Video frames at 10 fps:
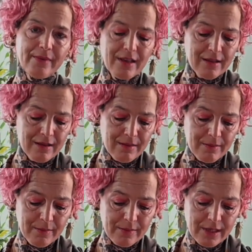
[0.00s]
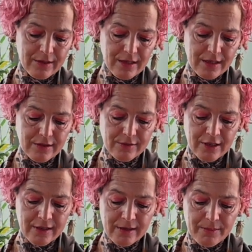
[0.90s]
Now these
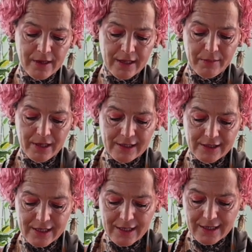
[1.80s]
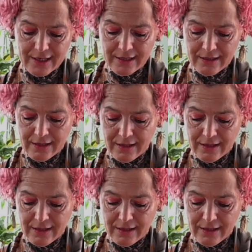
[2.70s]
are by Balenciaga,